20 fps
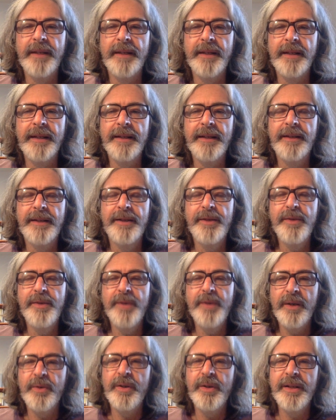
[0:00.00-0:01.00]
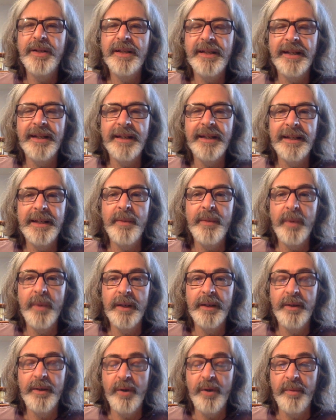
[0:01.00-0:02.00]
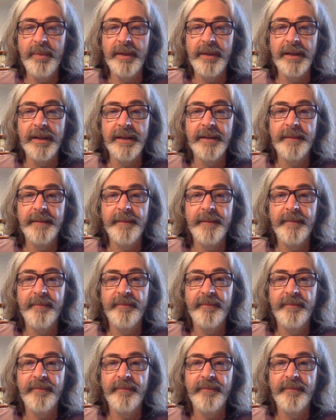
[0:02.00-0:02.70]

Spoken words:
is 261 copies.